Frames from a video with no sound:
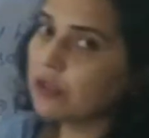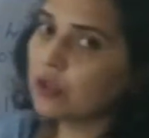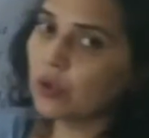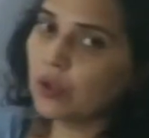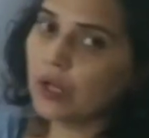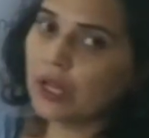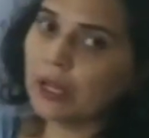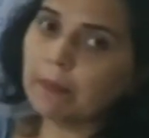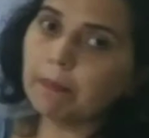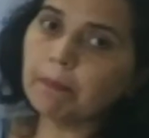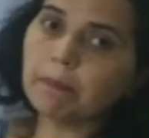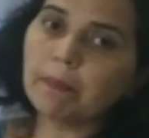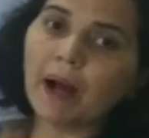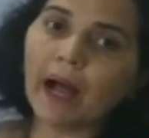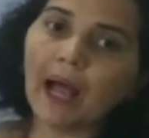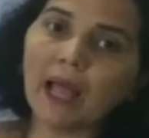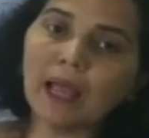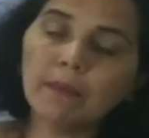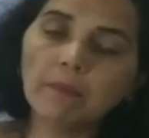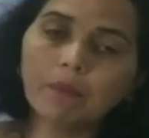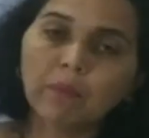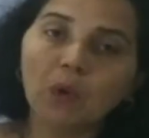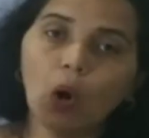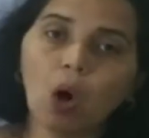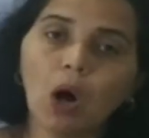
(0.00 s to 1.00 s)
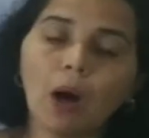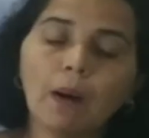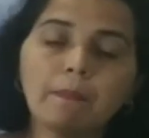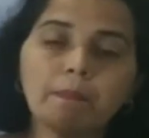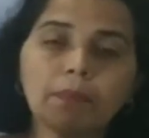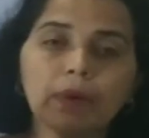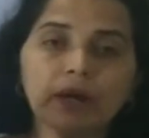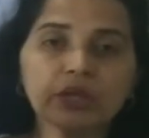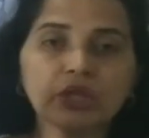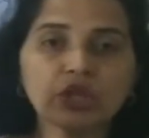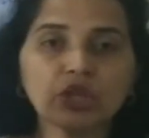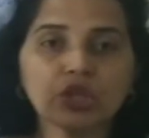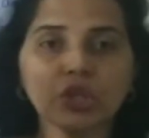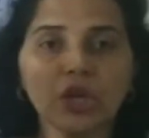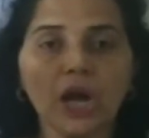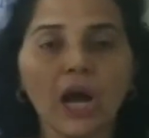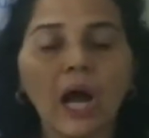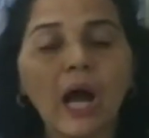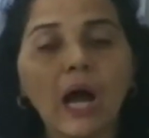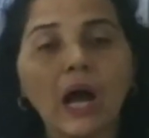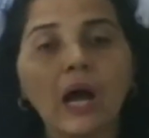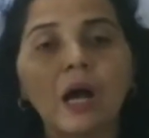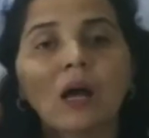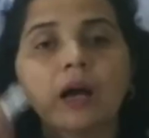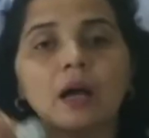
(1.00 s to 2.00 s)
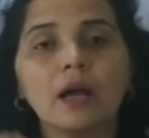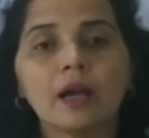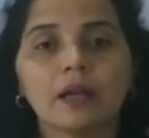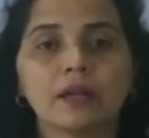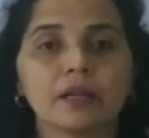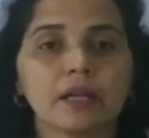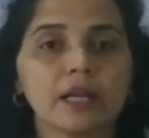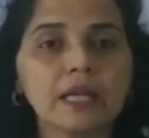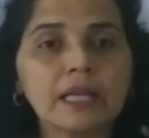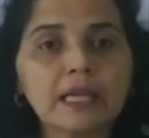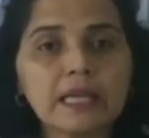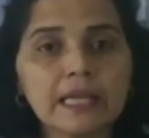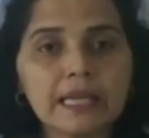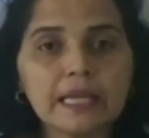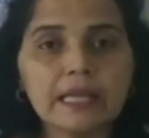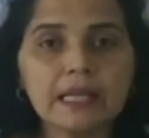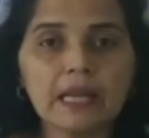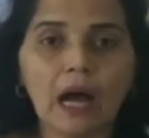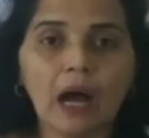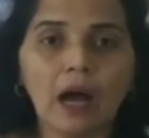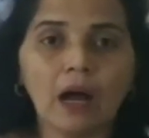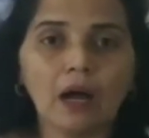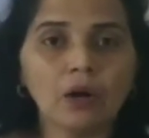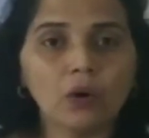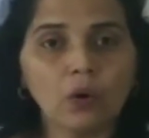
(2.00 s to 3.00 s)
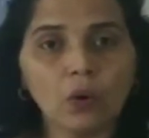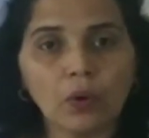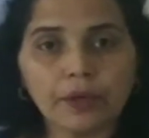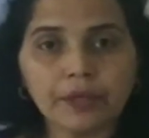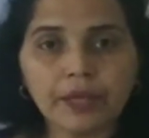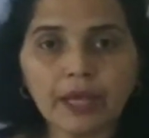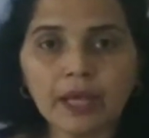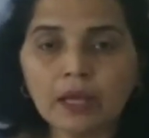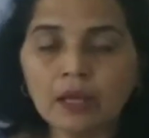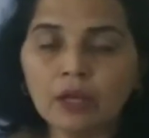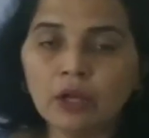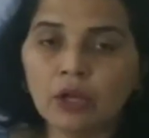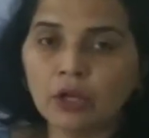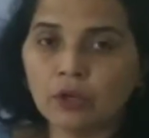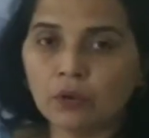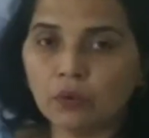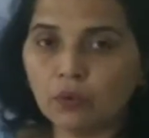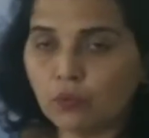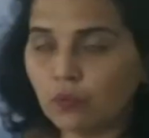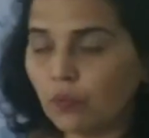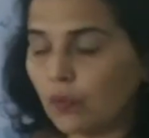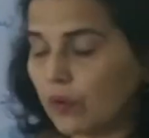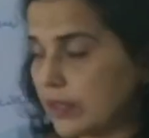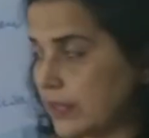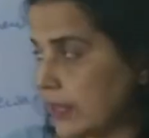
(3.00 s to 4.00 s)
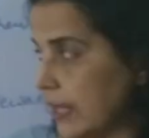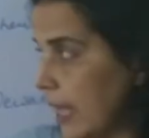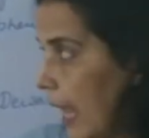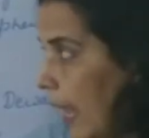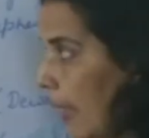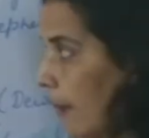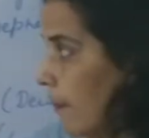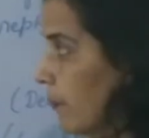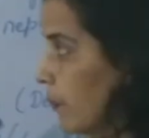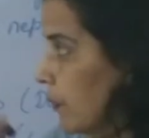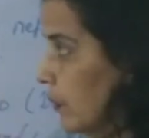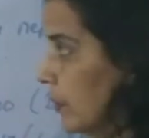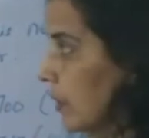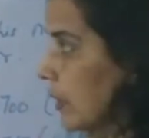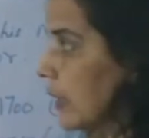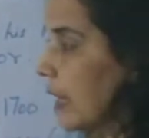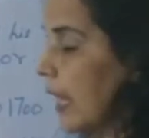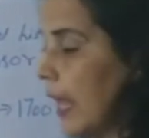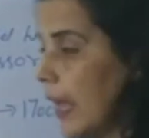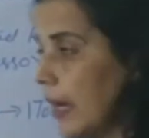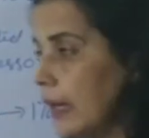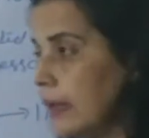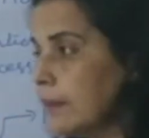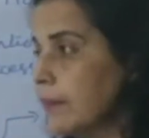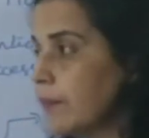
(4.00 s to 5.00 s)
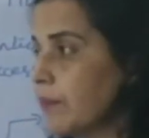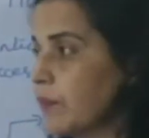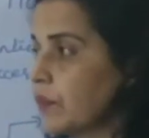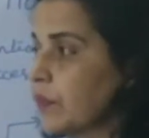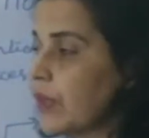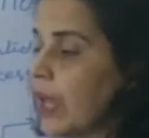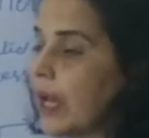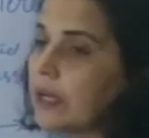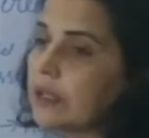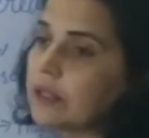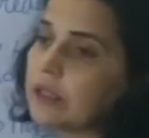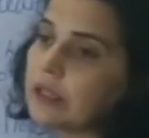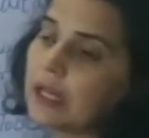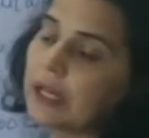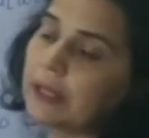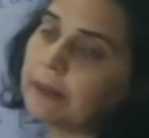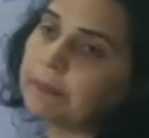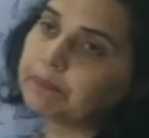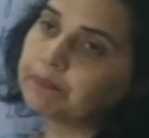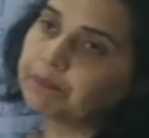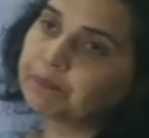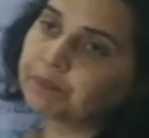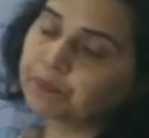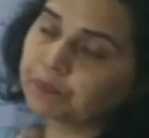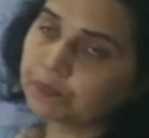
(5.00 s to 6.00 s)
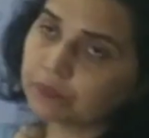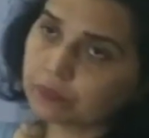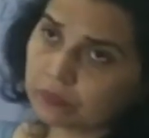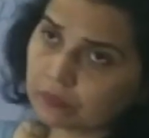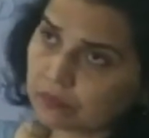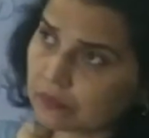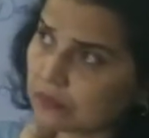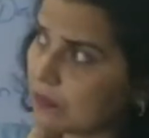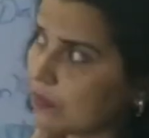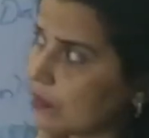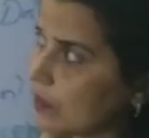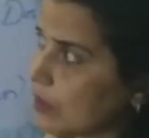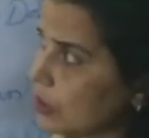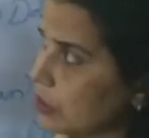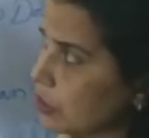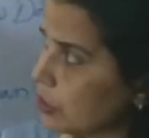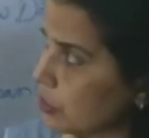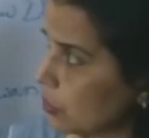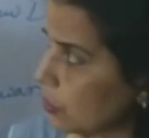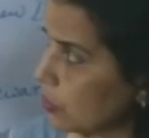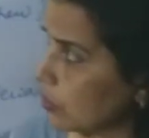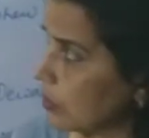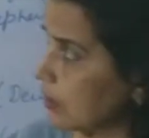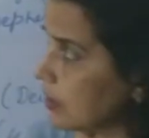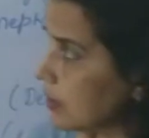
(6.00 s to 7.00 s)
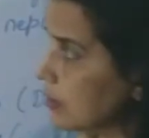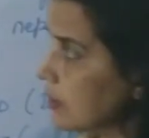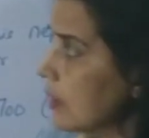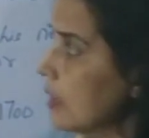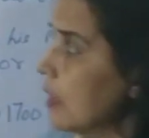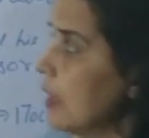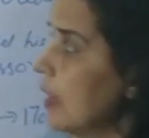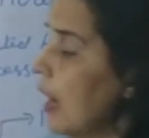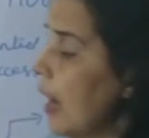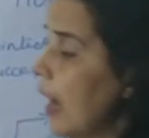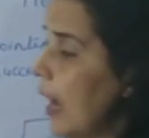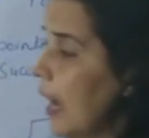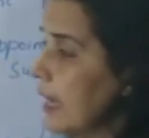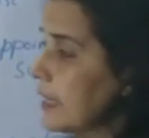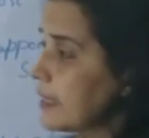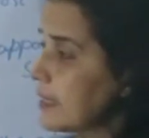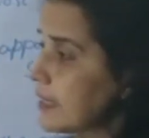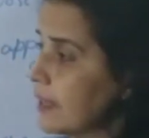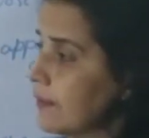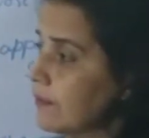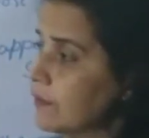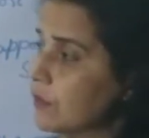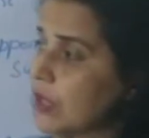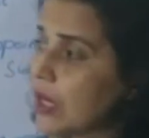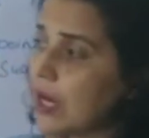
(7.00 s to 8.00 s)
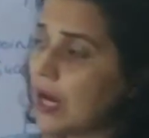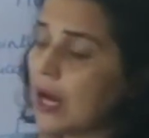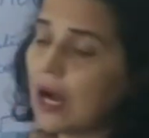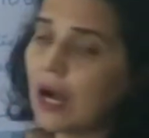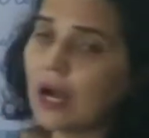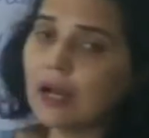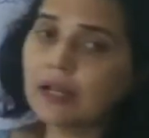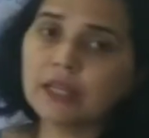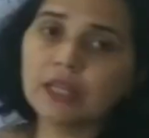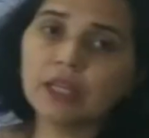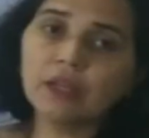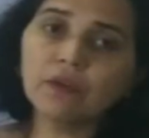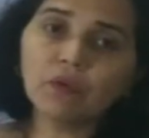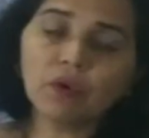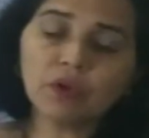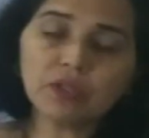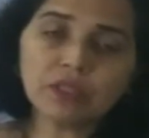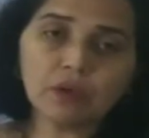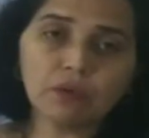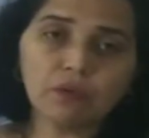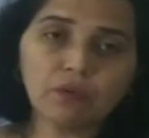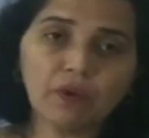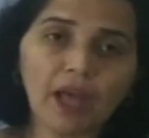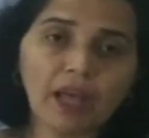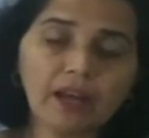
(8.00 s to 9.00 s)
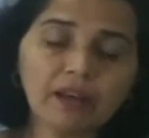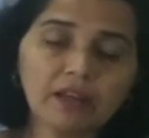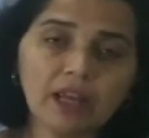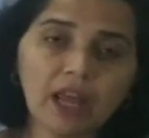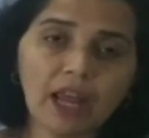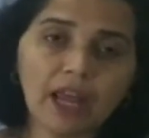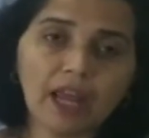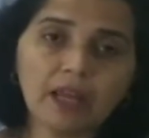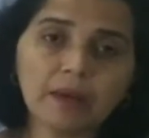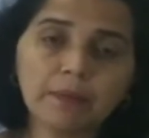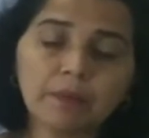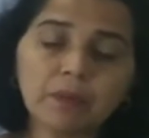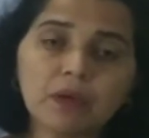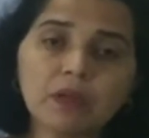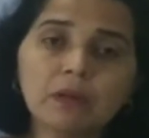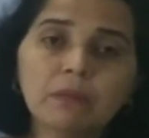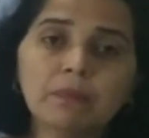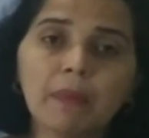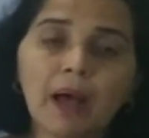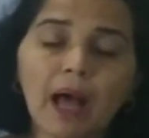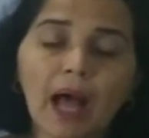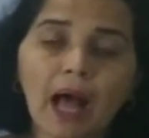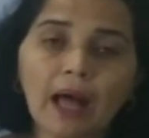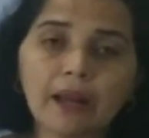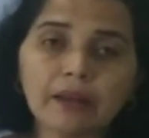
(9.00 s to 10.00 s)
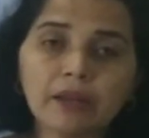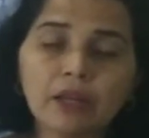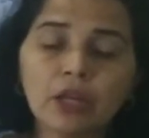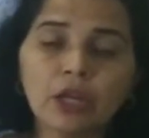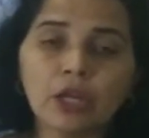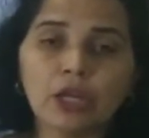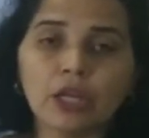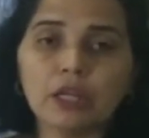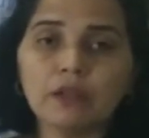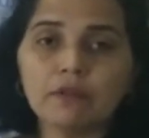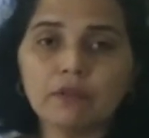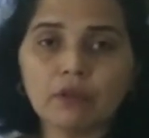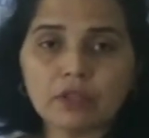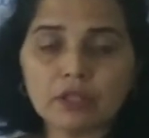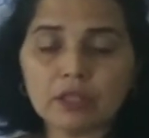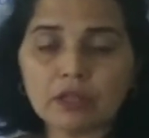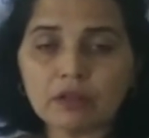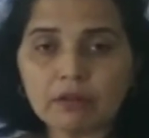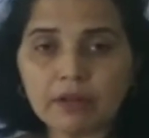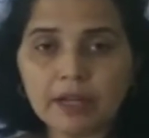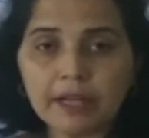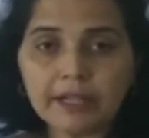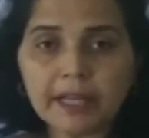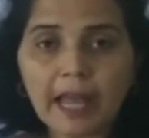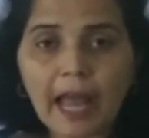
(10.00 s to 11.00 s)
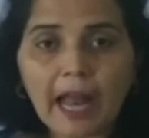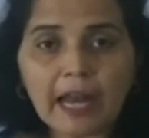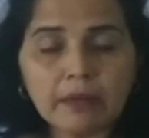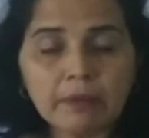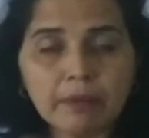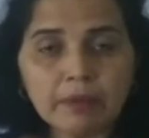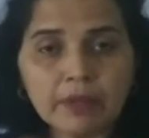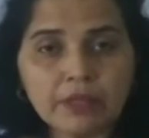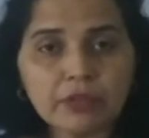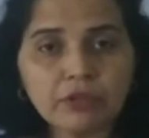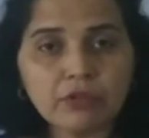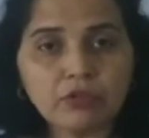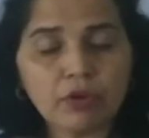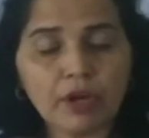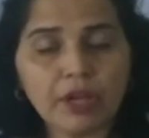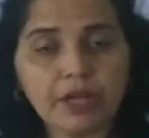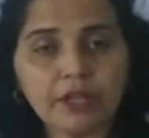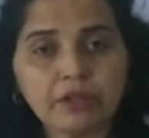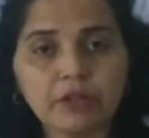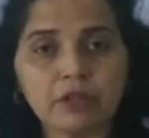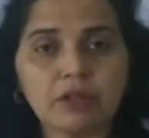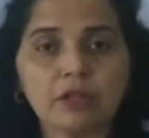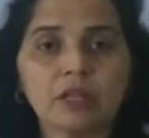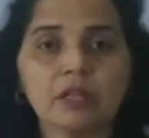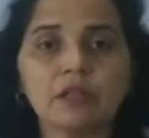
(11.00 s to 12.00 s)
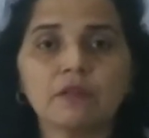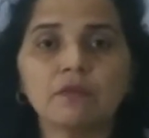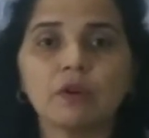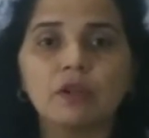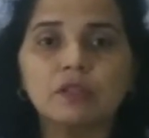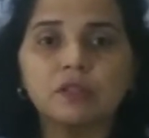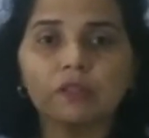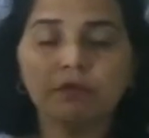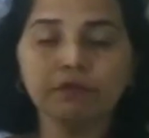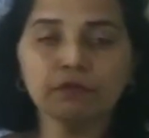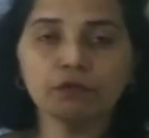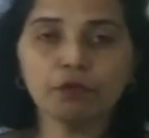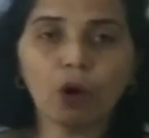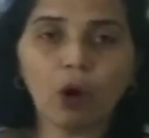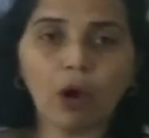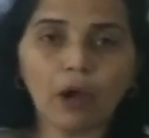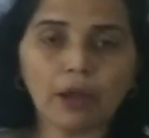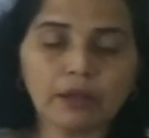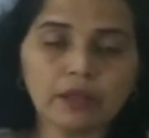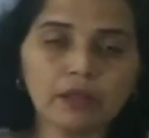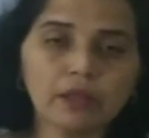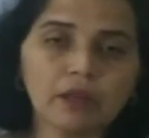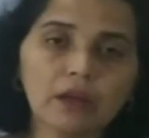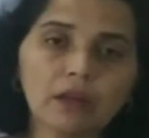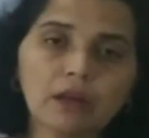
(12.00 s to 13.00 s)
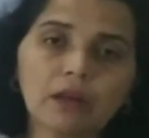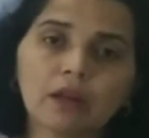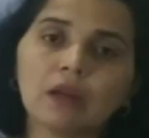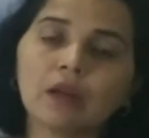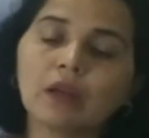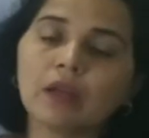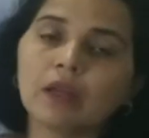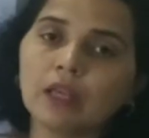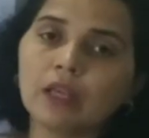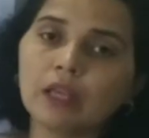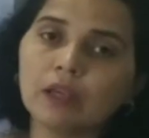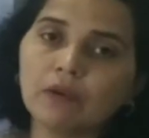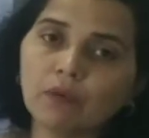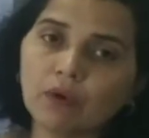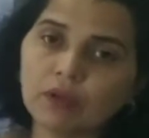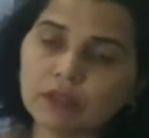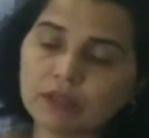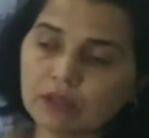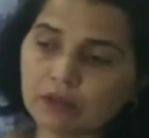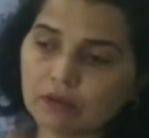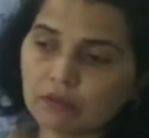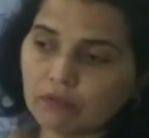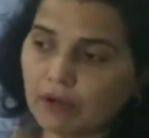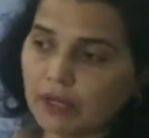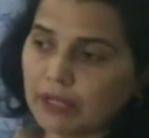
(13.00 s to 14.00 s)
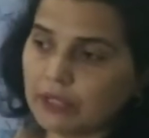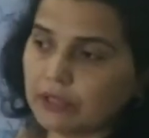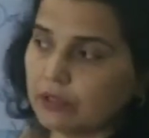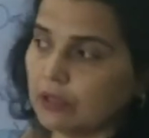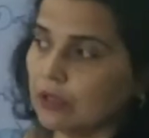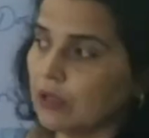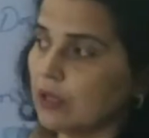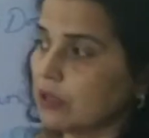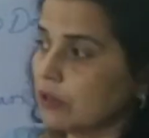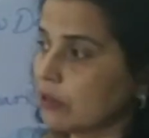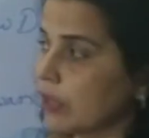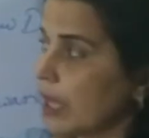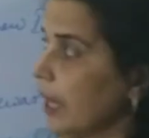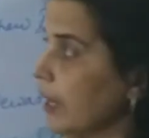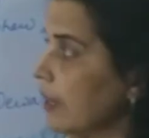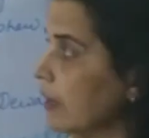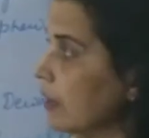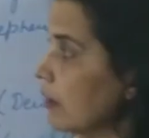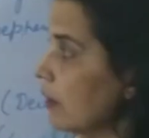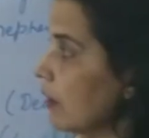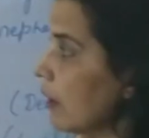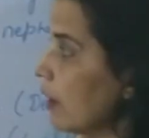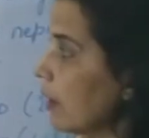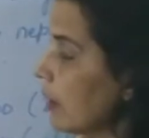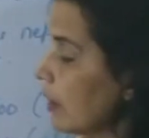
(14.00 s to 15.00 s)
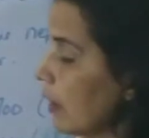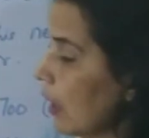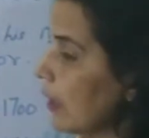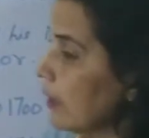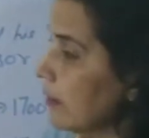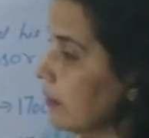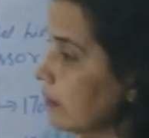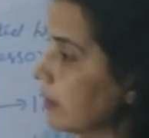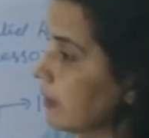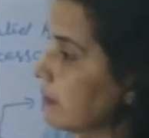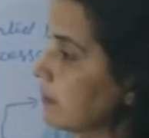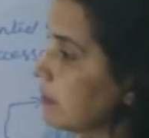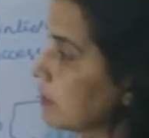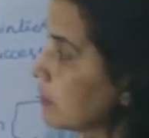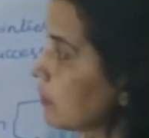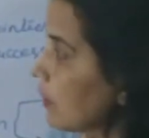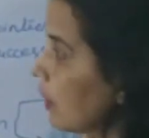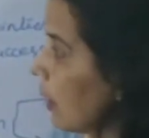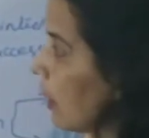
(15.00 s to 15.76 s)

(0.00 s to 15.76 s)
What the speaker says: to him by Muhammad Shah Rangila, okay, who was the emperor at that time. So this Asaf Jahan, he was a very able man, he was a great administrator, he was a warrior, he was a great thinker in this